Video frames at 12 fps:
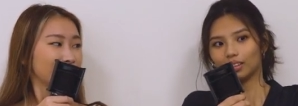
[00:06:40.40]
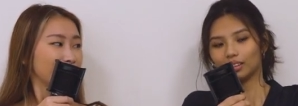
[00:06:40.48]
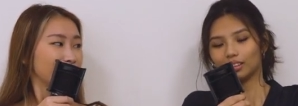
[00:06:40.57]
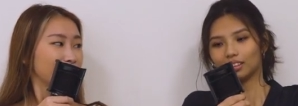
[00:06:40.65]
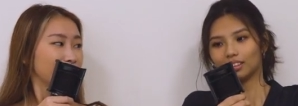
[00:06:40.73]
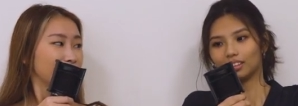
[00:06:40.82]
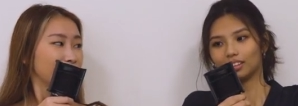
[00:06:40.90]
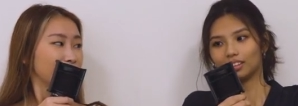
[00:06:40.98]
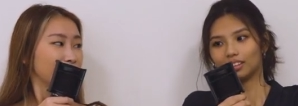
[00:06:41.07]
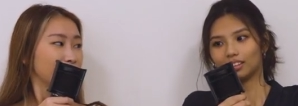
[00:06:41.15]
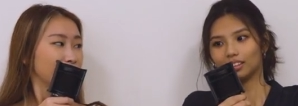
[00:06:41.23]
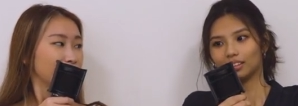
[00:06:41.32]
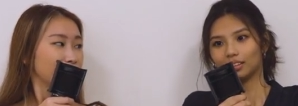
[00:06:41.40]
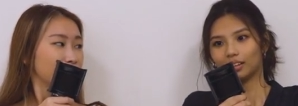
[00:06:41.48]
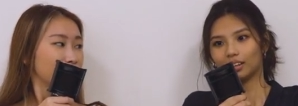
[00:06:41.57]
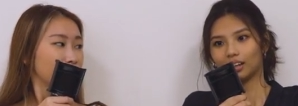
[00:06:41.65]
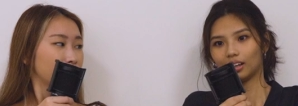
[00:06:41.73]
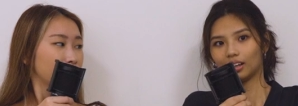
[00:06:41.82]
Speaker 1: the
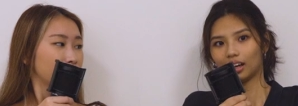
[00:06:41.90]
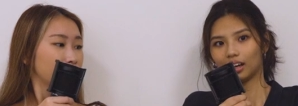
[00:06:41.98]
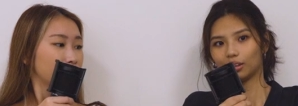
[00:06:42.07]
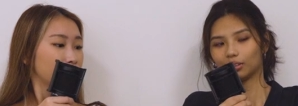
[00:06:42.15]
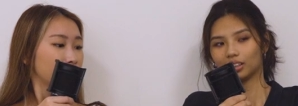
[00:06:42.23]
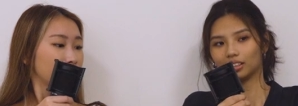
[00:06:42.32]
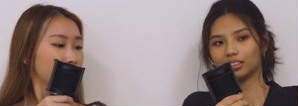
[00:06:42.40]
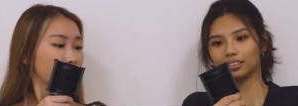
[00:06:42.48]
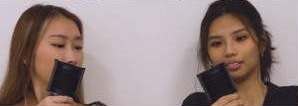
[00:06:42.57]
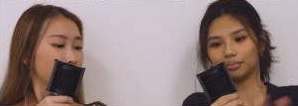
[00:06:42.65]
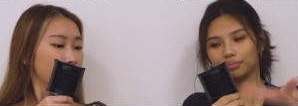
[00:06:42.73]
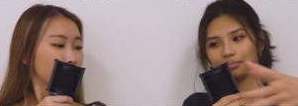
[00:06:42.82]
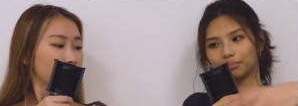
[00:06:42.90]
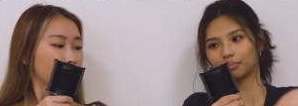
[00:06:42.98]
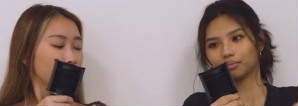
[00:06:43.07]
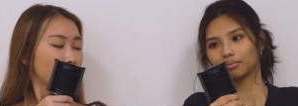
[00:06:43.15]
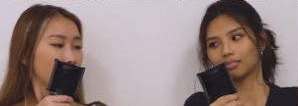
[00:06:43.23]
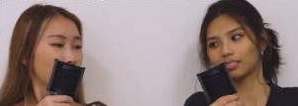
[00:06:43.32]
our
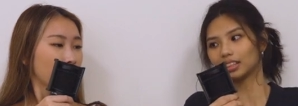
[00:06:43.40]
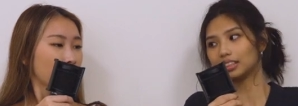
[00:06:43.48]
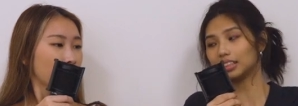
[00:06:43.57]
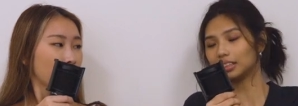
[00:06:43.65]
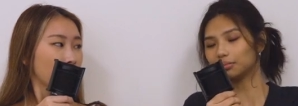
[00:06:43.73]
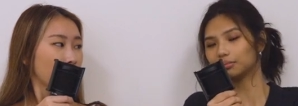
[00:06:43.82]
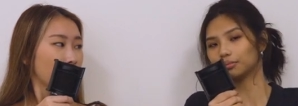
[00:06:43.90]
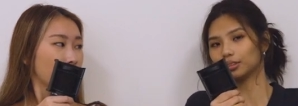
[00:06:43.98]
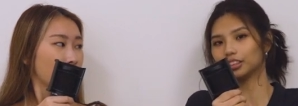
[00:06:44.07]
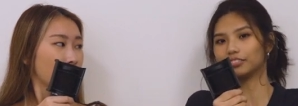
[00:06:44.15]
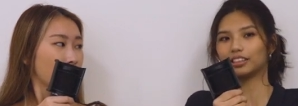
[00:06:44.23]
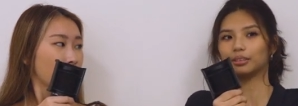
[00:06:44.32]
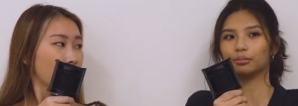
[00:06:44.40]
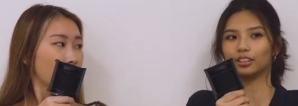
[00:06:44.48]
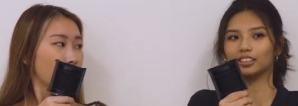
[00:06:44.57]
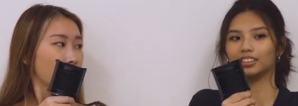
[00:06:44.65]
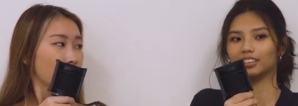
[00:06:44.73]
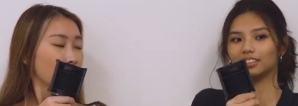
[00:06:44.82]
team was very
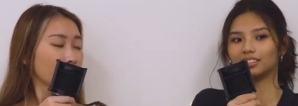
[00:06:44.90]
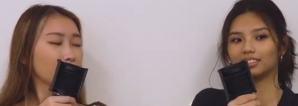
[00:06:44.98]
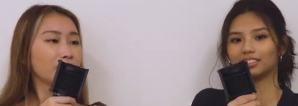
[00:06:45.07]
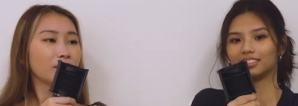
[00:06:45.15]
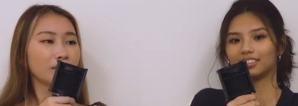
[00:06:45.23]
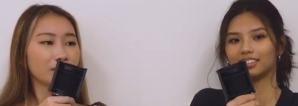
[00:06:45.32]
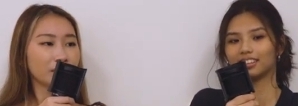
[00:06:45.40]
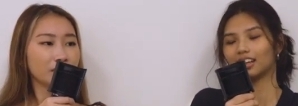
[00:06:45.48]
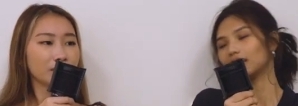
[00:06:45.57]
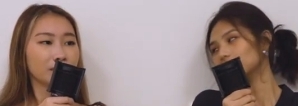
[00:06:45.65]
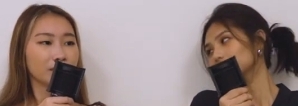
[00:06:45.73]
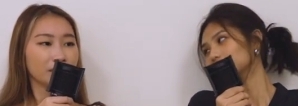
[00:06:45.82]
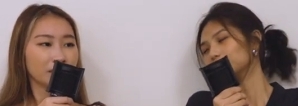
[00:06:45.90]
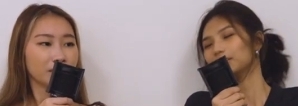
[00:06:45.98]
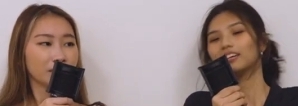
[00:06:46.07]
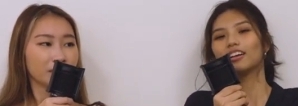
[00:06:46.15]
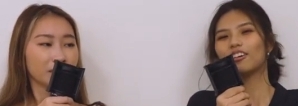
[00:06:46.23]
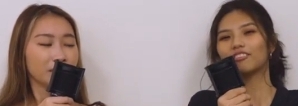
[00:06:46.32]
bonded. Mm. I loved it.
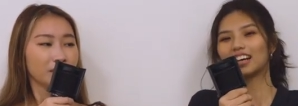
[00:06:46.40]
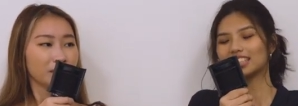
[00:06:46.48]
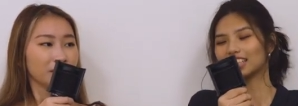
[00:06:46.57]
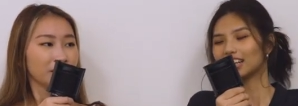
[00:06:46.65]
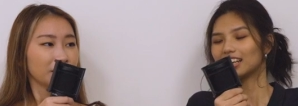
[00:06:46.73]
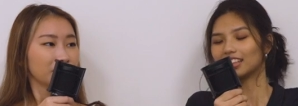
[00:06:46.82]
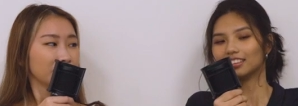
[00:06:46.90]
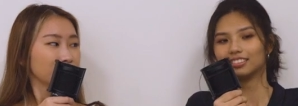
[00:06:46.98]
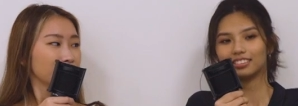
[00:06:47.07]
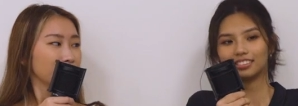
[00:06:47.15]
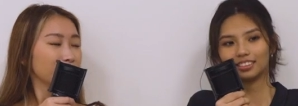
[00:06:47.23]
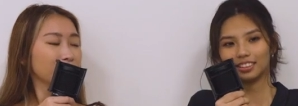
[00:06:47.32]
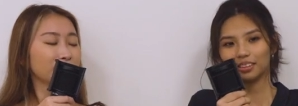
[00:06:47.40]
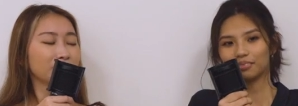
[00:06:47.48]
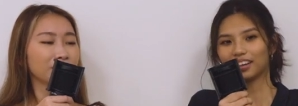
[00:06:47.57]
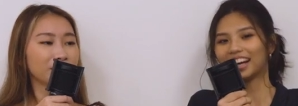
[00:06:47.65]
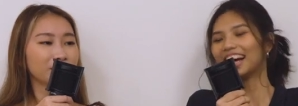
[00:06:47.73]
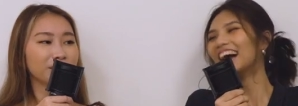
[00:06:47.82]
We had a lot of fights, lah.
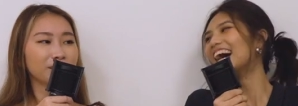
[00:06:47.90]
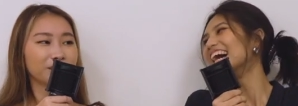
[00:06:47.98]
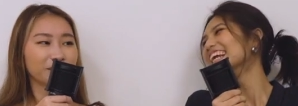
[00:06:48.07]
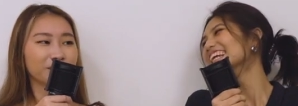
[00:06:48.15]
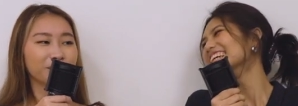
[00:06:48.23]
Mm. But